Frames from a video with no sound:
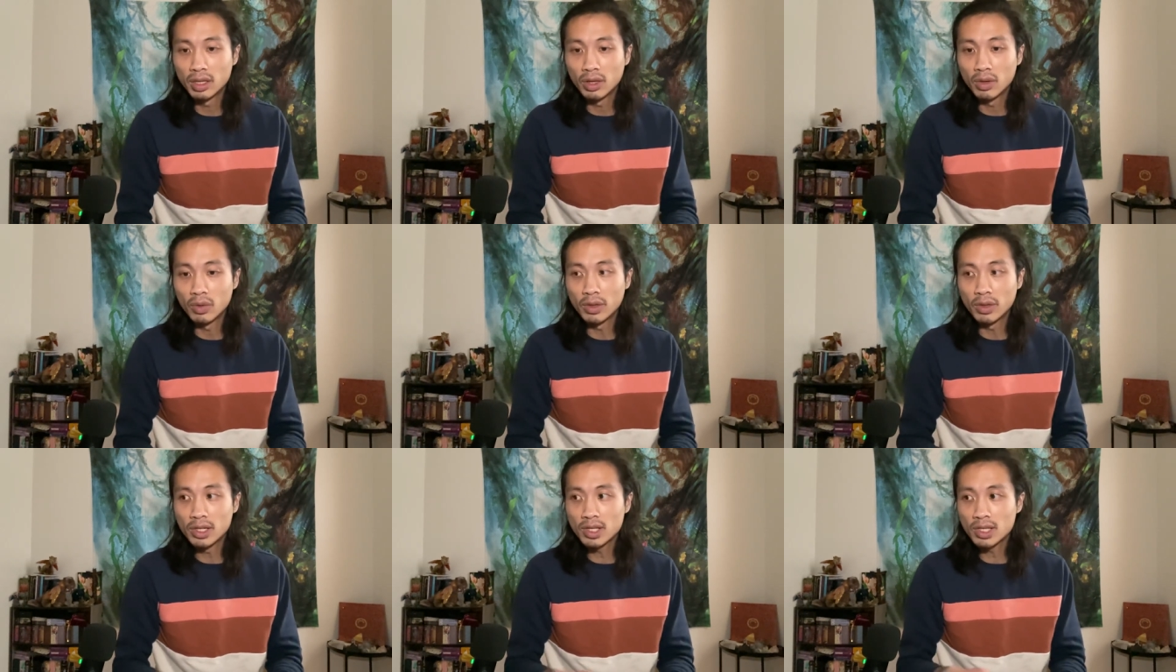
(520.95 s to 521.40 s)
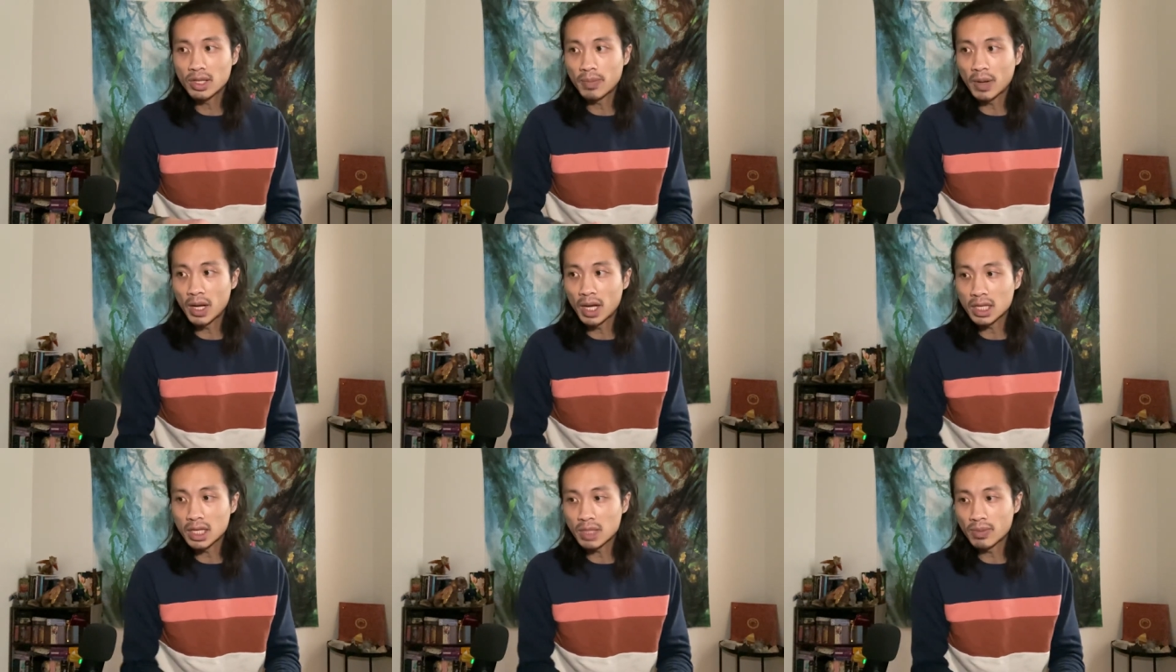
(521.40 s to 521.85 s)
What is the
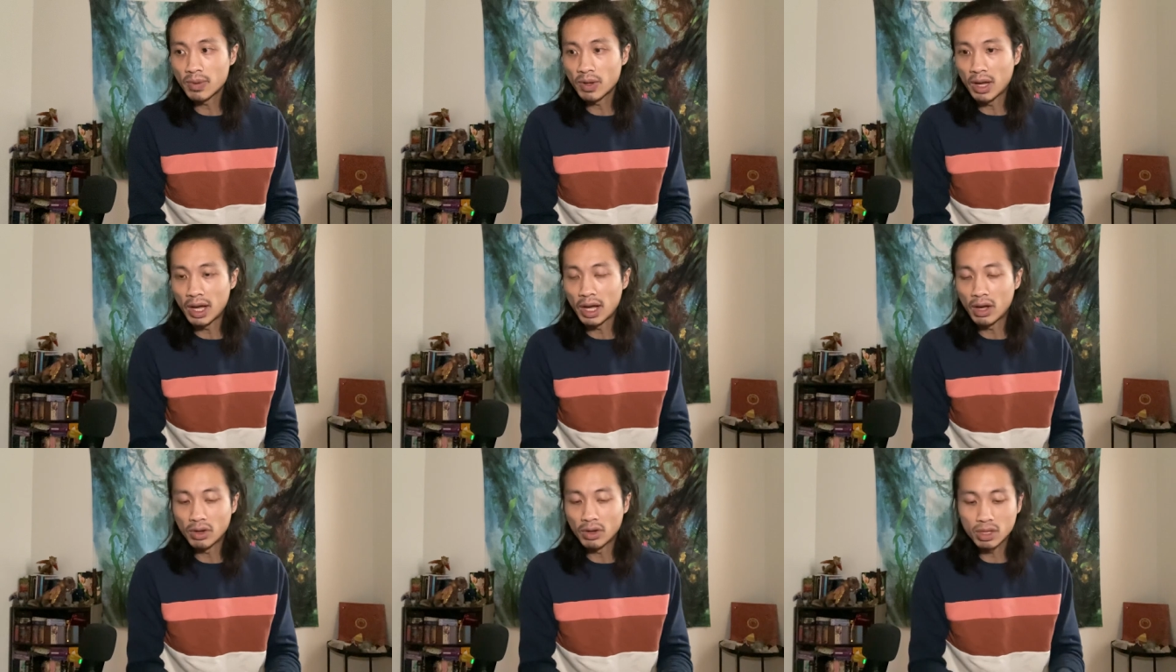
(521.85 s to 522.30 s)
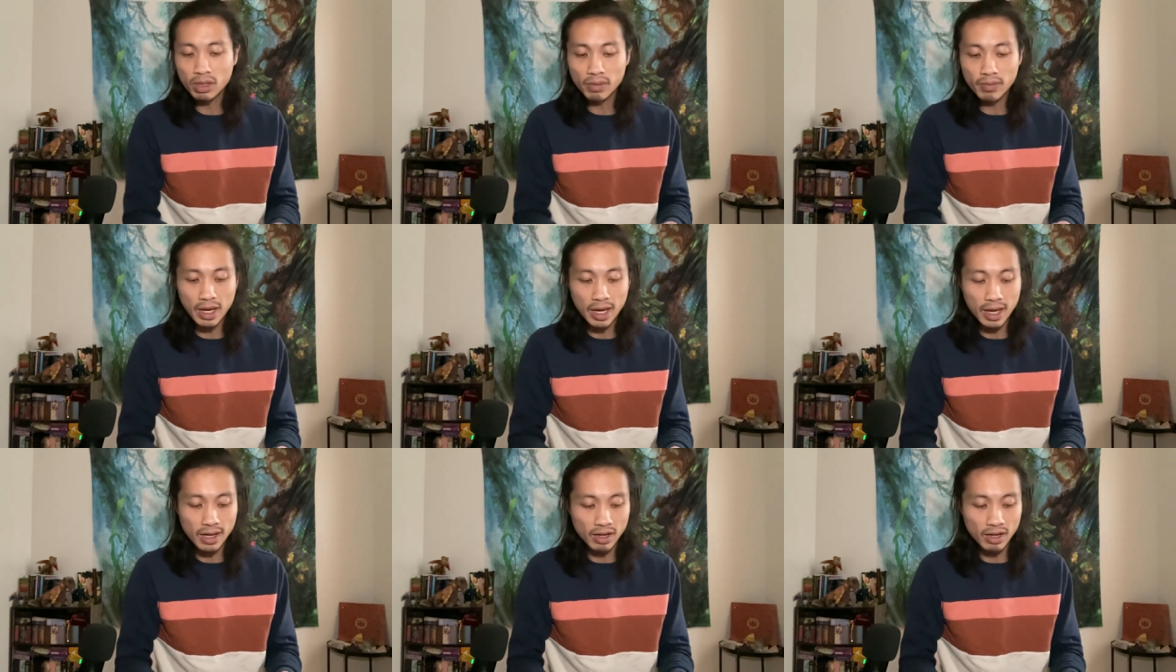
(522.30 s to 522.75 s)
possible
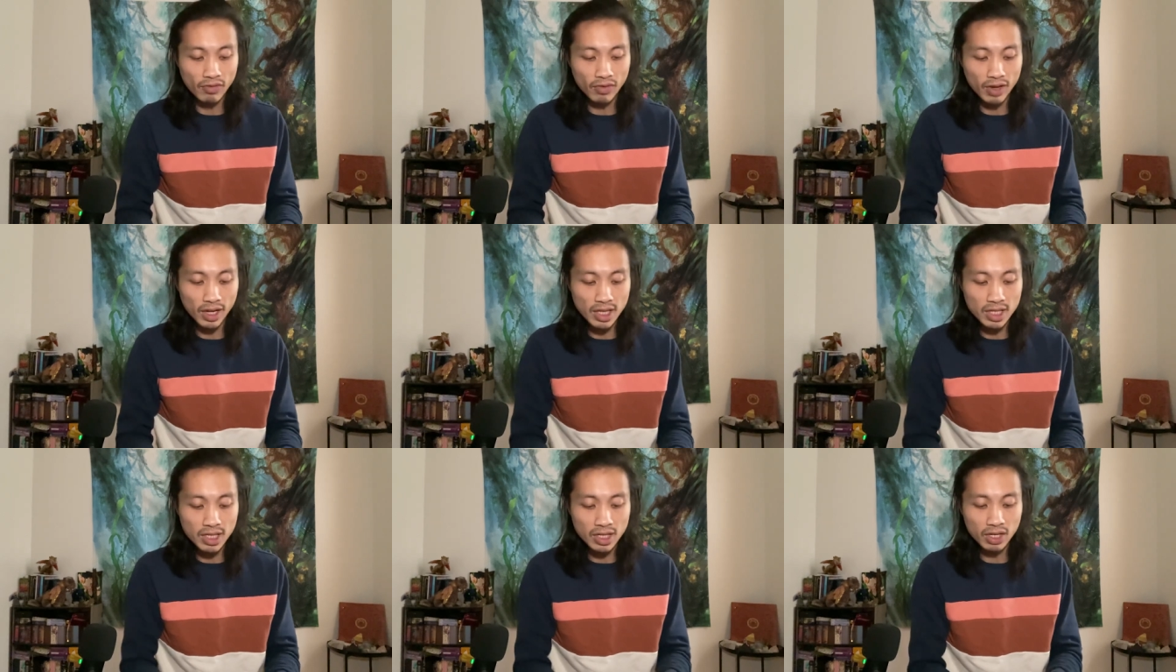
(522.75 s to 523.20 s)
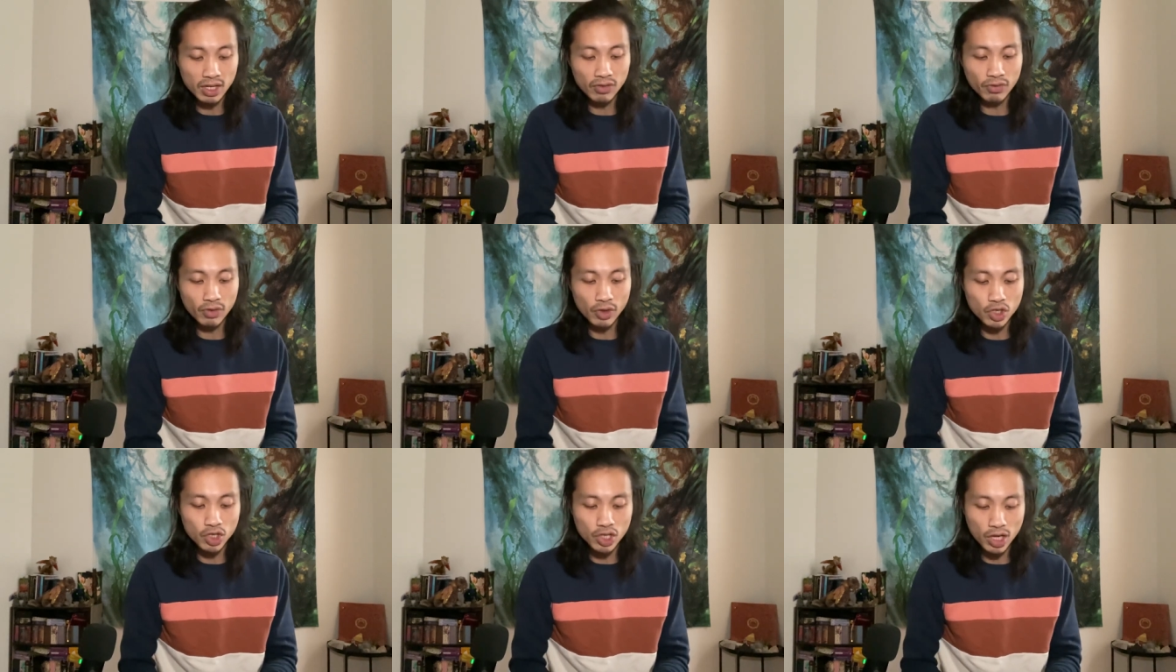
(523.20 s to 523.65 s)
outcome and advice here
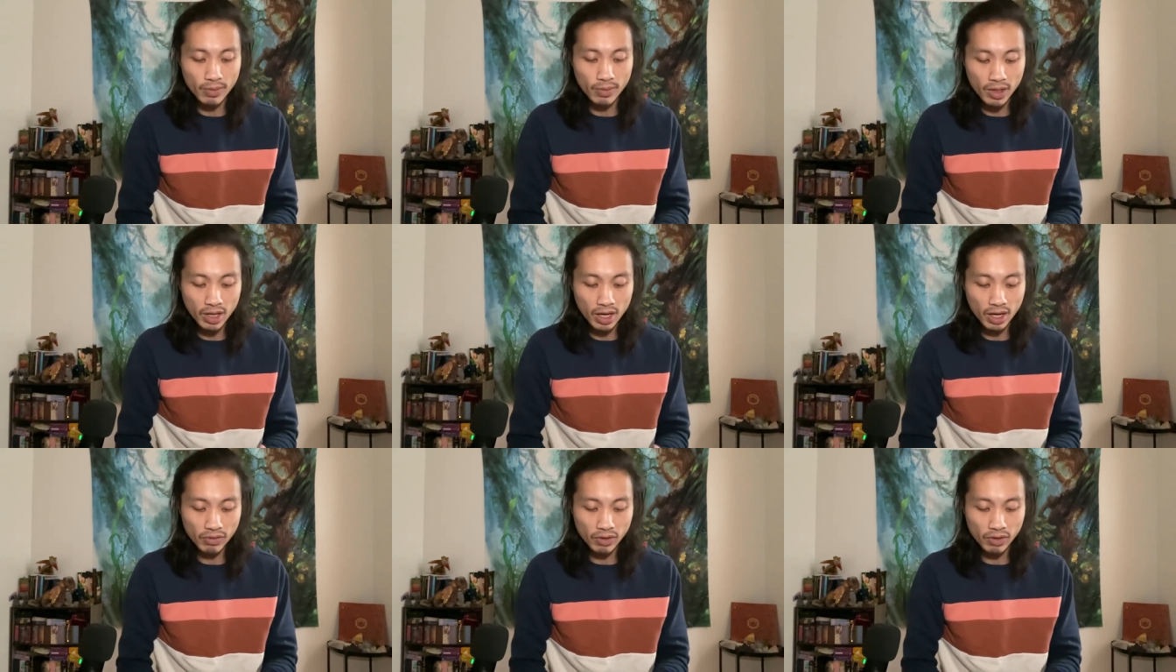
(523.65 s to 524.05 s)
for Gemini